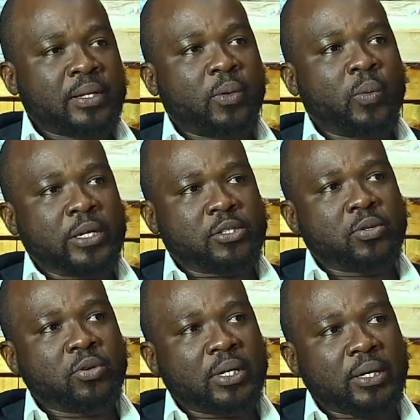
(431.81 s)
The way
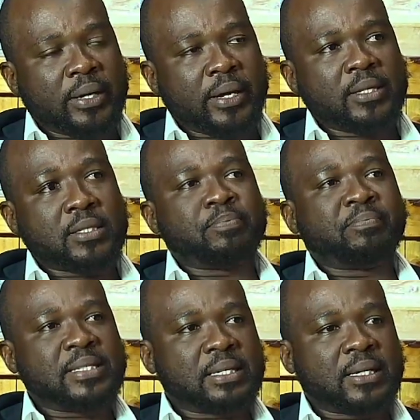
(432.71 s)
to go now is
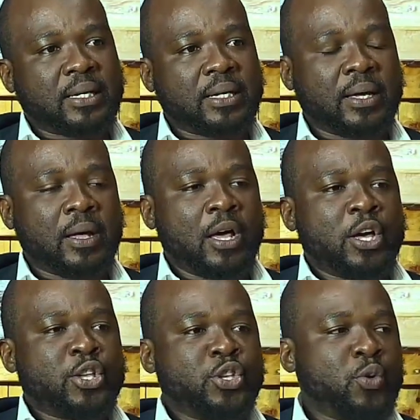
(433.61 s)
basically
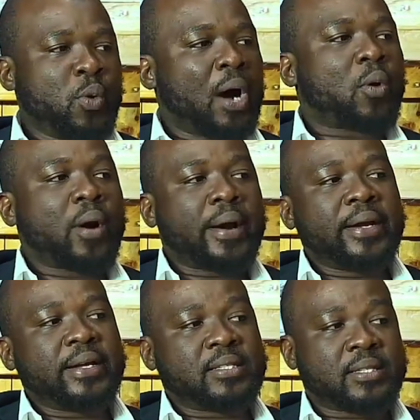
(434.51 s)
you
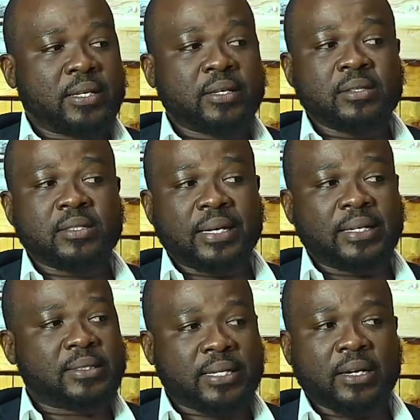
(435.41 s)
acquiring the skills
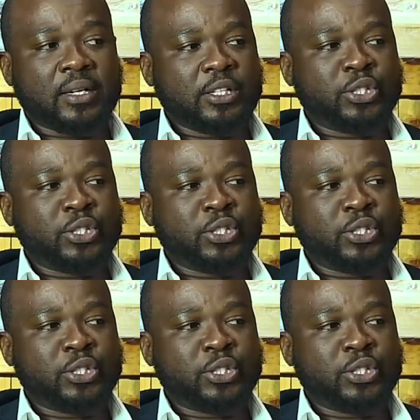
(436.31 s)
in tech.